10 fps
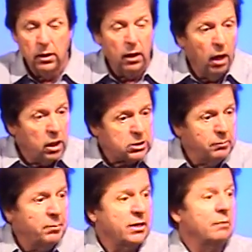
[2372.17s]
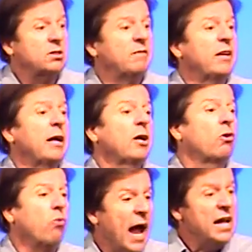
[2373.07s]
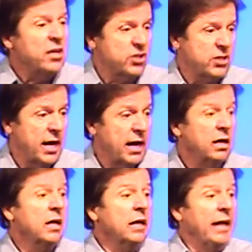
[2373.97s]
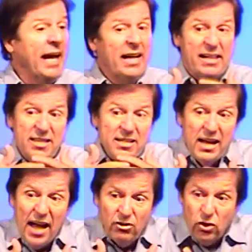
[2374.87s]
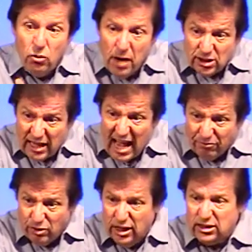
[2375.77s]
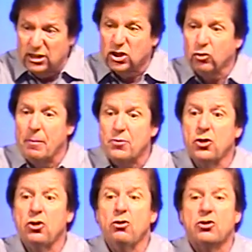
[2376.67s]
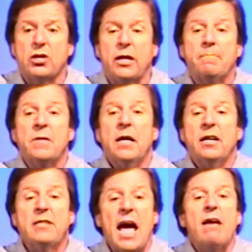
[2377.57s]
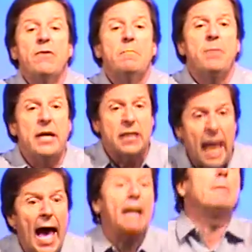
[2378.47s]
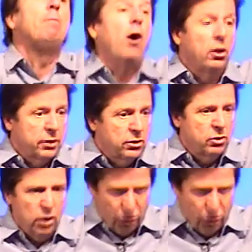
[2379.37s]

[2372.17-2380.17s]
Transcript: ultimately becomes the very greatest thing. And not too much after this in Scripture do you see David being catapulted to the